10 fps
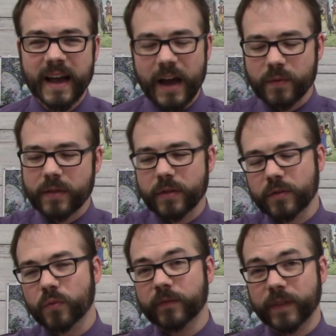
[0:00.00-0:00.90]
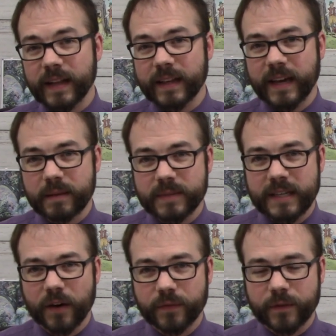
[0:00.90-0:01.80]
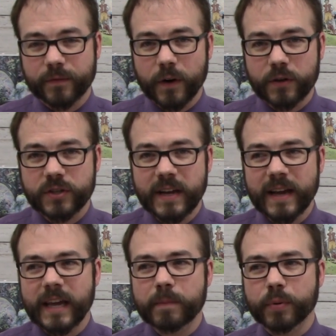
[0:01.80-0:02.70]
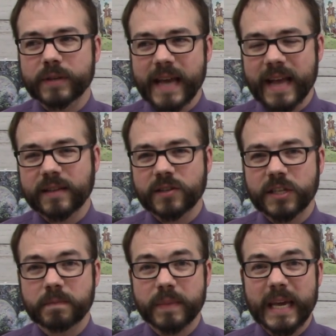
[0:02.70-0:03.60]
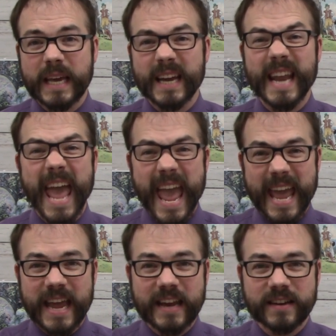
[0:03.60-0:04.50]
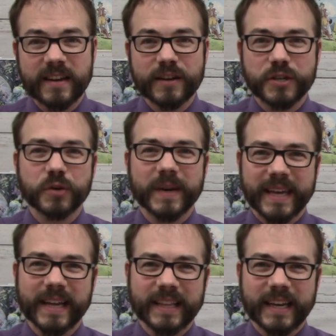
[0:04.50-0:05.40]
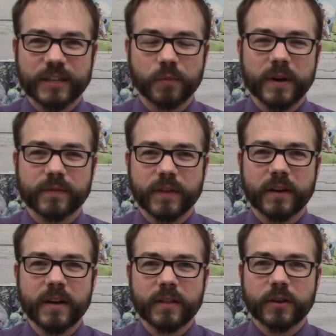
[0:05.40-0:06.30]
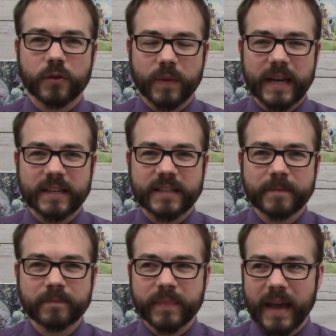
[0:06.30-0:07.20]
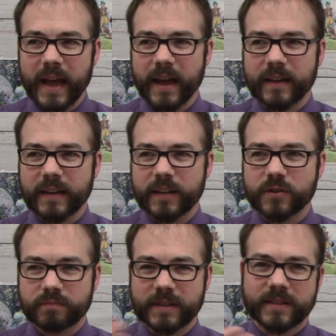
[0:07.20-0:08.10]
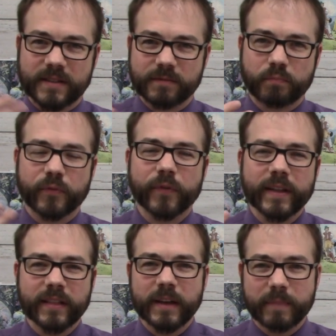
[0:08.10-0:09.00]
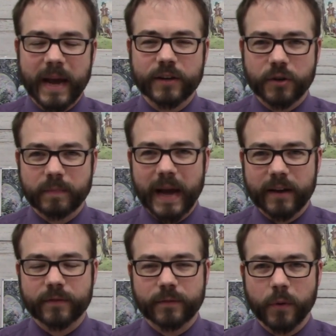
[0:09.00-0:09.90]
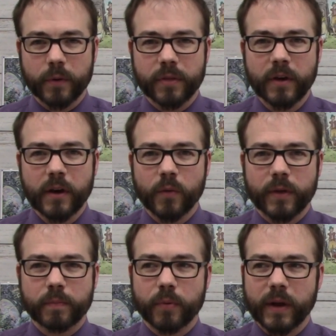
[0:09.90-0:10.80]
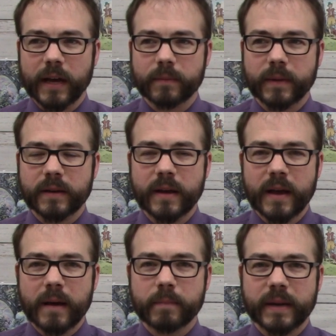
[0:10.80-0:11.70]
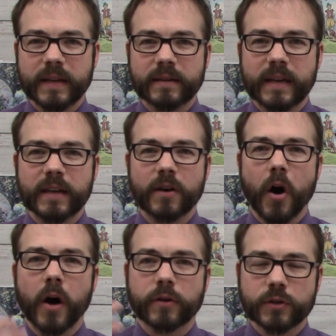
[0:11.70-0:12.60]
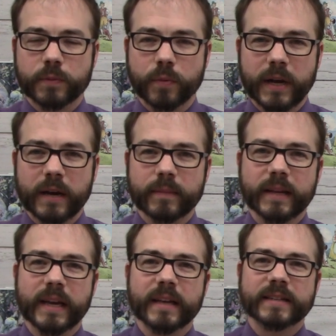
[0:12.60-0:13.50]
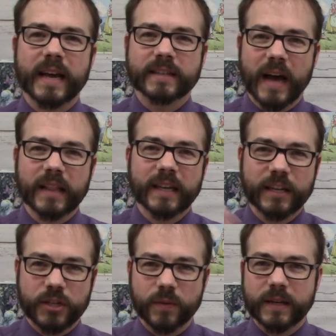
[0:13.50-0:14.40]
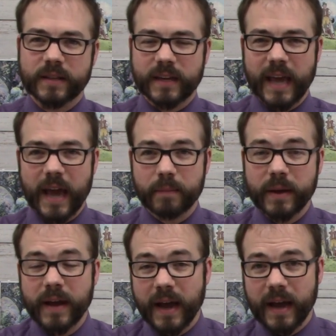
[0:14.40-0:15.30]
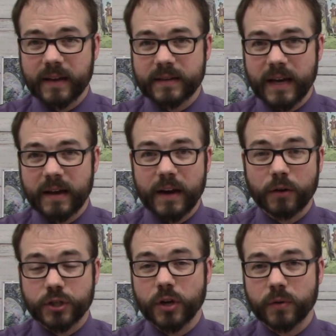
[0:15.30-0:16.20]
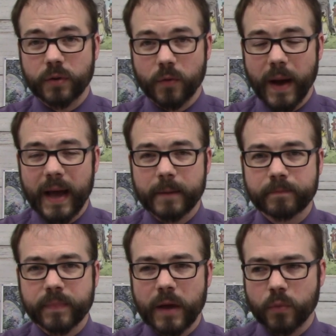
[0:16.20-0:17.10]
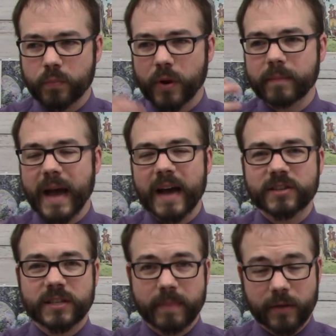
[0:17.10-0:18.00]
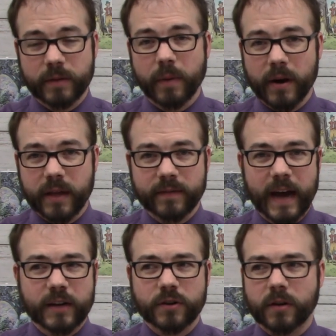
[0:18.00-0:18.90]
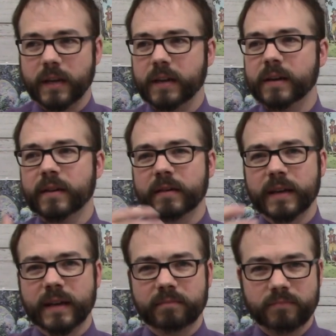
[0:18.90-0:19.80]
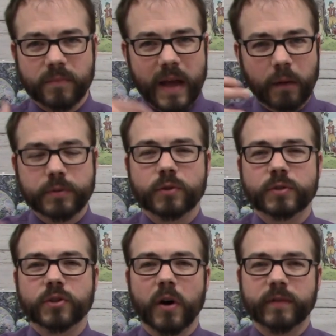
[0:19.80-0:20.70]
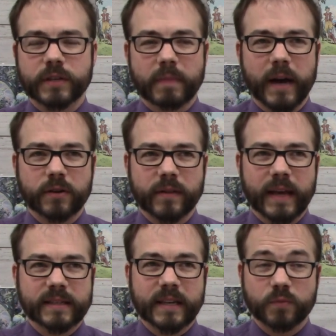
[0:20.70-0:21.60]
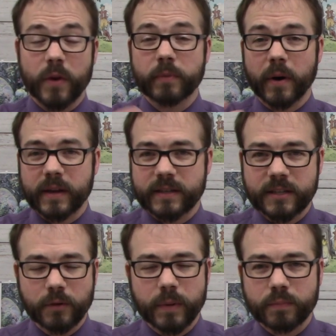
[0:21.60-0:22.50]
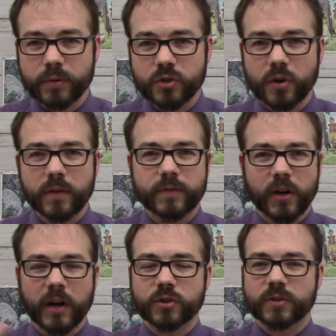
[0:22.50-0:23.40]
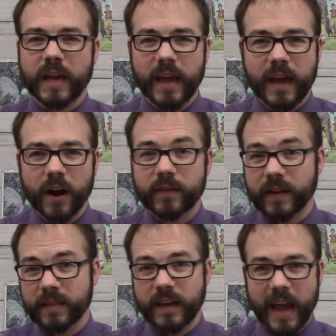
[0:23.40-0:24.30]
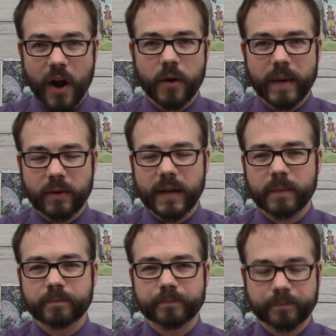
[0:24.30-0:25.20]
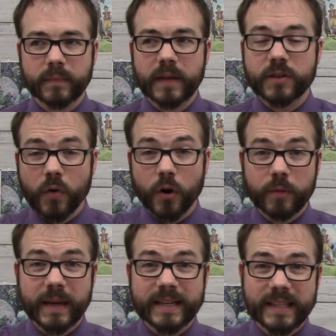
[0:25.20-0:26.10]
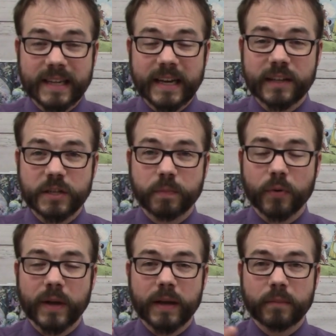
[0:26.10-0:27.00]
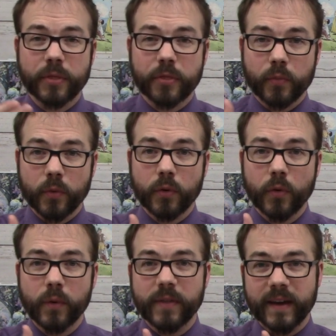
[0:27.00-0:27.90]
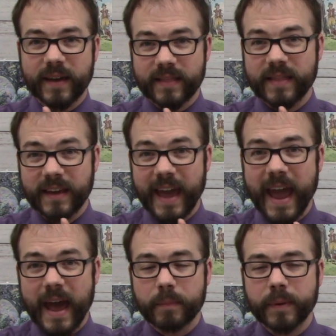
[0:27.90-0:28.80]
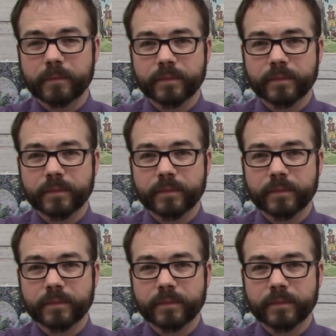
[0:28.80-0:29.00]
And rather than revealing himself at first, he pretends to be an aide to Achilles, one of the, the Greeks and he does this friendly banter back and forth with Priam, and but he he honors Priam and he says, "I'll lead you into the camp, and uh, and I'll show you the way." And when Priam asks about the body of Hector, he he helps to resolve his mind on that and says, "Well, the body's still been preserved. The gods are taking care of it. They care about him." And so Hermes leads Priam through the the camp.